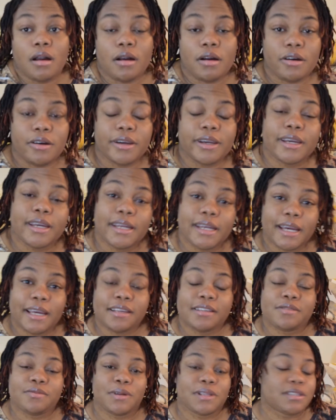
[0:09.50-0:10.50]
Okay
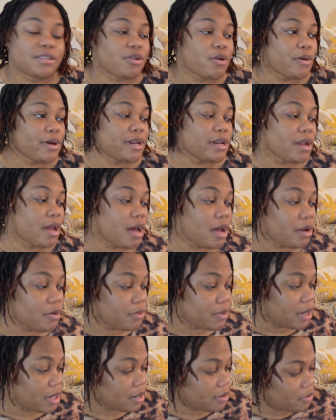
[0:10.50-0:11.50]
guys, what's going on?
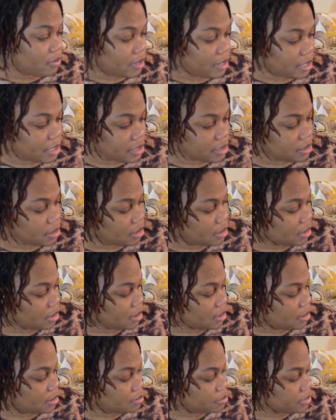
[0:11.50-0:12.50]

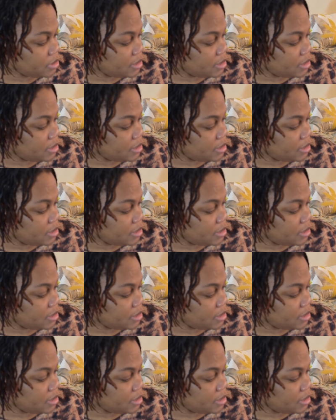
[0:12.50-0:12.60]
Wagwan.